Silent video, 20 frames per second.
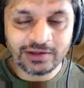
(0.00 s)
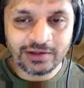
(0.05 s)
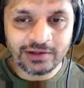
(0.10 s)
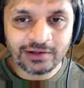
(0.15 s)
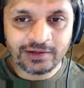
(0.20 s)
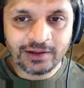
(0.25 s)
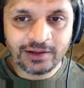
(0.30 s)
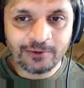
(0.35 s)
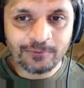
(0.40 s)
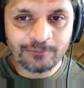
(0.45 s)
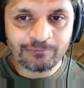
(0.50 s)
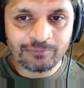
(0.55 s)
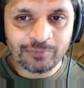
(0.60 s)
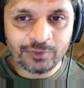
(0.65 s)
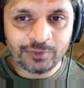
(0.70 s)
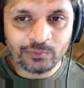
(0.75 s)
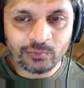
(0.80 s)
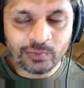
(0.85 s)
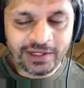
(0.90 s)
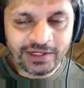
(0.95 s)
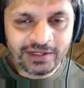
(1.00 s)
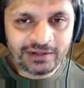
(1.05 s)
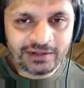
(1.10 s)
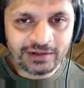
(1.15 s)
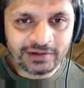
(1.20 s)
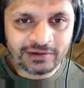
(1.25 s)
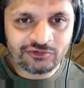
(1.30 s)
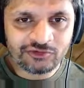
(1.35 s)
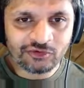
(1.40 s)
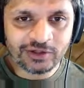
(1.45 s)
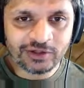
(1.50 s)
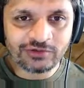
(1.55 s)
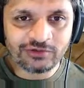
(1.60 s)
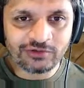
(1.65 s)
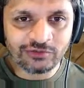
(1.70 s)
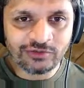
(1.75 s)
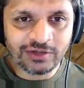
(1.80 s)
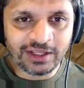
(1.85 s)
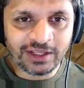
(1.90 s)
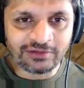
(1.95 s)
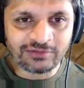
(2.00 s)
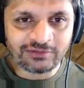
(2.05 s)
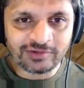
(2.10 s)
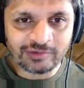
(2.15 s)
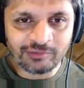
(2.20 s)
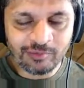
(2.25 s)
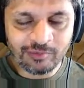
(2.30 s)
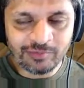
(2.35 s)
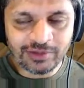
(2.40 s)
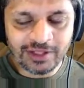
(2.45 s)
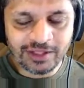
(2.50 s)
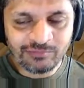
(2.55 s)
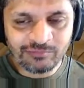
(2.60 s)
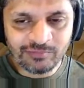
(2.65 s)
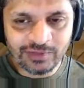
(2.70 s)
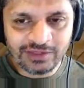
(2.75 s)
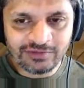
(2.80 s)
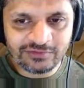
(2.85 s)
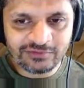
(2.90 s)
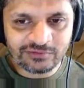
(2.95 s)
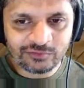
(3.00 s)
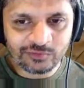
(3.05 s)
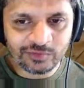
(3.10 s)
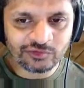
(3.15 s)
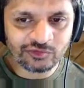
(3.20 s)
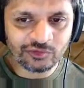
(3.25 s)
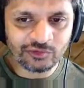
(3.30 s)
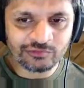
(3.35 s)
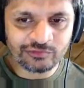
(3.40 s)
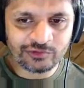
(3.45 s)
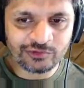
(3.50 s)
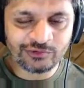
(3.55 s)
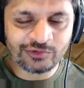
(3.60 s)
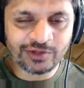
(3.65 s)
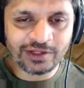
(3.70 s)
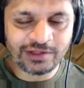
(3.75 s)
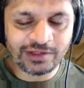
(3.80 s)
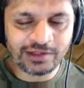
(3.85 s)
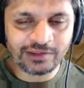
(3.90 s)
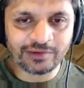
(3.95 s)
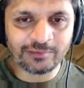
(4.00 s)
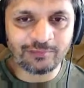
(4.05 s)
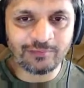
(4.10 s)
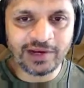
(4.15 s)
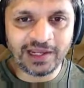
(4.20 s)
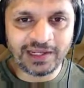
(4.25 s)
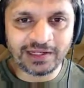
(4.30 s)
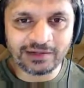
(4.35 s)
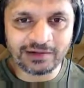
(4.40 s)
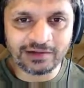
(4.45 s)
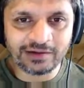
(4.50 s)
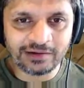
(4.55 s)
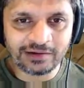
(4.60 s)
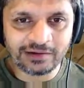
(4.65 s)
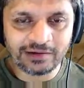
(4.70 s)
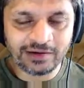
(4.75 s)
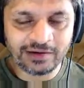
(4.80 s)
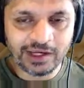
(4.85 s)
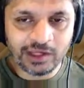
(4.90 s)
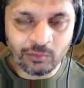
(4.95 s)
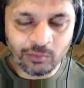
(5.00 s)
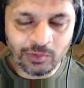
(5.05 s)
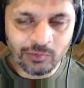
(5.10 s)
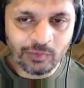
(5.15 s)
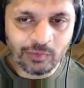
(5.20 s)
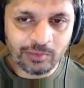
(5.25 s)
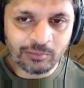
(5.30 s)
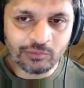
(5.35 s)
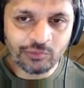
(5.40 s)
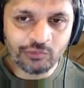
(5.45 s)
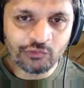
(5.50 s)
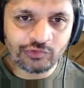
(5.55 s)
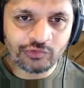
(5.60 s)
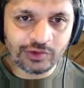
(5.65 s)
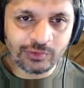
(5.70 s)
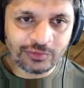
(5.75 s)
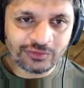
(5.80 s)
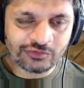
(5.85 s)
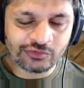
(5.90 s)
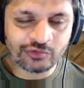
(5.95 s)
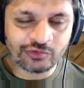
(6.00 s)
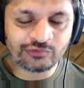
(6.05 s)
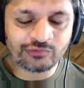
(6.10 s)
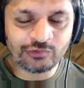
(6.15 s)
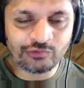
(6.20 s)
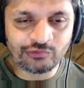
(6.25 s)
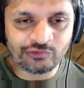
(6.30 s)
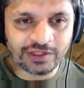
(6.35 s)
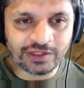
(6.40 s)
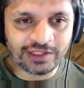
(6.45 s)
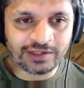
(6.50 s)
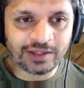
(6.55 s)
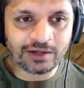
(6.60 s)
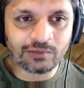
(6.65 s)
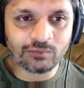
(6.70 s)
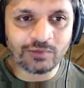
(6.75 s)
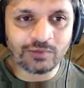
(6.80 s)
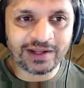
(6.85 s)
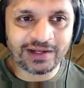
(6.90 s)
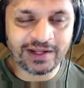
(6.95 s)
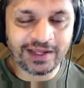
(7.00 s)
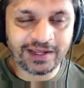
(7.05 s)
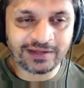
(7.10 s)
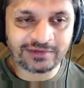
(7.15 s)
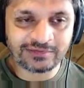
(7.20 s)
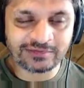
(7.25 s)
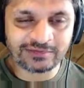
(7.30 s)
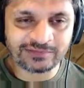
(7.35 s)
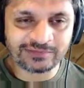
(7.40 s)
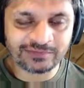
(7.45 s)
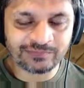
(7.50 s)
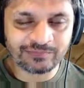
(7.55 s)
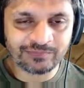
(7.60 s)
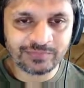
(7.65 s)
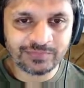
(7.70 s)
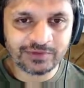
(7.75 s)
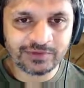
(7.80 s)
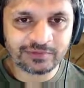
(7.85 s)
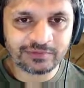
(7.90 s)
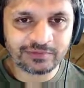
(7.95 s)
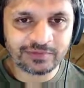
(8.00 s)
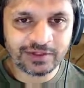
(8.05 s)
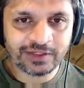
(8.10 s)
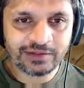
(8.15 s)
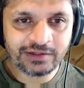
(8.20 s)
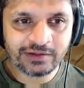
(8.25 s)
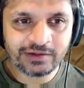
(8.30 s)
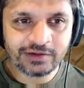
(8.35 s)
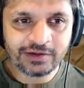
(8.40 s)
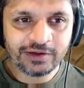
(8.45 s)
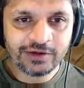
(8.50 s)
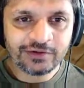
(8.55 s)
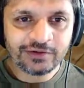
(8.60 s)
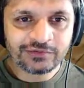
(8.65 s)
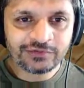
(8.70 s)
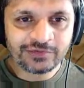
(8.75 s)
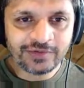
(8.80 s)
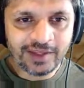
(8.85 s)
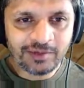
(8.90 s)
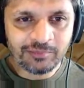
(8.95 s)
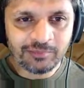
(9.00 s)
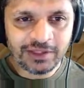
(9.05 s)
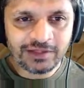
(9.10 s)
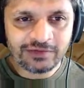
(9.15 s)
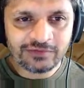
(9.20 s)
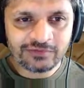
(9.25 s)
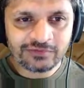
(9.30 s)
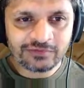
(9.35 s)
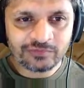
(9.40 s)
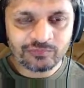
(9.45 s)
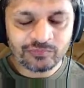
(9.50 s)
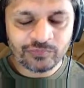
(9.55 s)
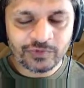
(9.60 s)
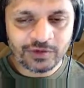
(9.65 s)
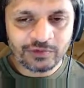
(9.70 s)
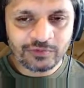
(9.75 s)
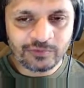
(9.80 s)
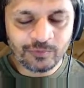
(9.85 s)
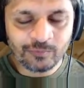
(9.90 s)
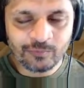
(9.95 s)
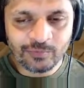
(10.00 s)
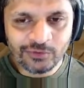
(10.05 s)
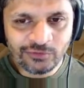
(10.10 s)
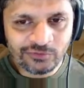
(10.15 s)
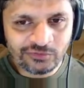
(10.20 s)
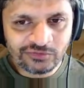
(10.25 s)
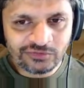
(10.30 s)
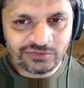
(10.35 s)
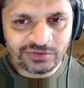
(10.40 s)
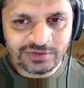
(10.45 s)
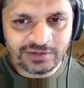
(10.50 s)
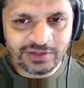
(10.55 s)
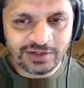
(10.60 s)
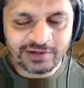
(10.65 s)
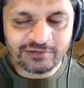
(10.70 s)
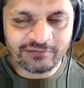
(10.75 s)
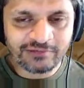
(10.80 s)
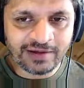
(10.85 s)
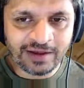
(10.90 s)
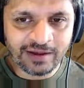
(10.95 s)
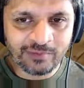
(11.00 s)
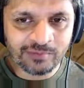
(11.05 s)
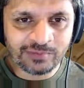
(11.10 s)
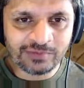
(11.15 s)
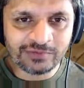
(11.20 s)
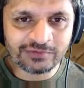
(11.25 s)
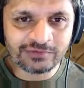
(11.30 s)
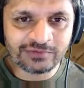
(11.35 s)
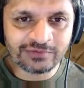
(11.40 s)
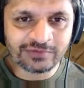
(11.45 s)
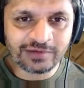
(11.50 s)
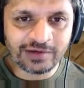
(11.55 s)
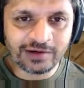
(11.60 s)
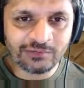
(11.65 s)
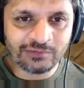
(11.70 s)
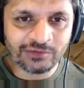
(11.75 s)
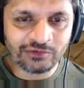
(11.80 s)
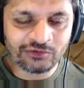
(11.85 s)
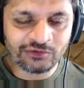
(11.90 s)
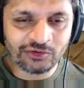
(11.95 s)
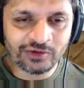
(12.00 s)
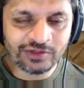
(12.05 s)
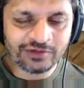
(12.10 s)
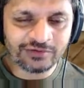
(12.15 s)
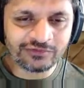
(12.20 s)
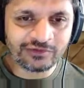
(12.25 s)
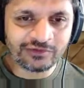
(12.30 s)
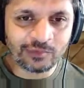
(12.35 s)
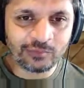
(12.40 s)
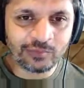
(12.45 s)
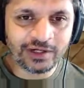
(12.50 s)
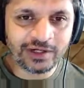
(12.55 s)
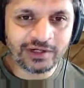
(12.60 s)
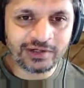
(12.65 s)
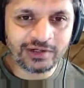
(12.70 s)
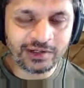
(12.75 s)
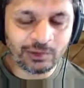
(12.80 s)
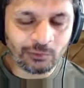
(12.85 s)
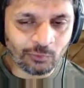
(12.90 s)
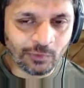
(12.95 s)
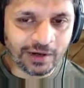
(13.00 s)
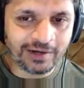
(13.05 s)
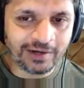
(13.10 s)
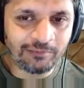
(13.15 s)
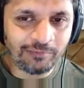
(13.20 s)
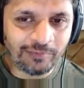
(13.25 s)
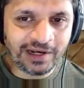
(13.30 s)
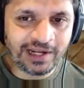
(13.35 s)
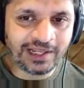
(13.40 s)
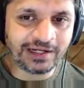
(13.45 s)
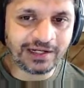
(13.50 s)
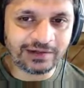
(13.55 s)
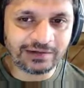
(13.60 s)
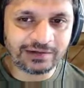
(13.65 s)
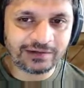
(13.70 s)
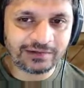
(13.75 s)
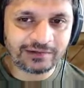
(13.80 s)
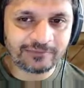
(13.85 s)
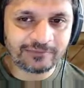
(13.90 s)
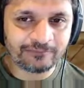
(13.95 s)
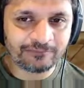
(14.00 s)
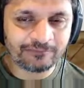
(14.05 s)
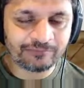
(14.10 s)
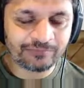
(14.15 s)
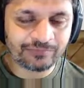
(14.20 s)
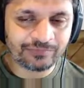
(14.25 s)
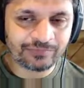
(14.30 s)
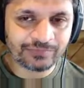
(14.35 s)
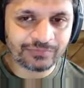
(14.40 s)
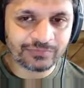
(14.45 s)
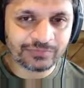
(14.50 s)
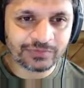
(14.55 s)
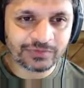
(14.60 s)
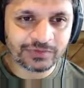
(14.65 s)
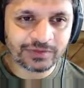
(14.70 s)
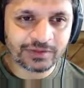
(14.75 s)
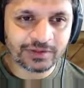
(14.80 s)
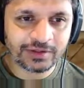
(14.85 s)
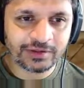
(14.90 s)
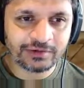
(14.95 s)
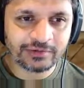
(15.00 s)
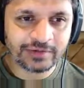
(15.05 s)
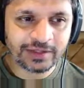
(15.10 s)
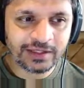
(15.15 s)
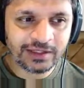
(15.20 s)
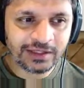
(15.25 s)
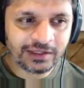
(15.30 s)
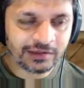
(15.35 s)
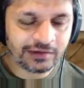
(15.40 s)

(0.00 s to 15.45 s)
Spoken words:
Now, when a joint rotates, remember that means we're sort of rotating the plane. And when we're moving, we're sort of moving in that one axis, right? So that means the most that ever happens is that our joint is operating in one plane, okay?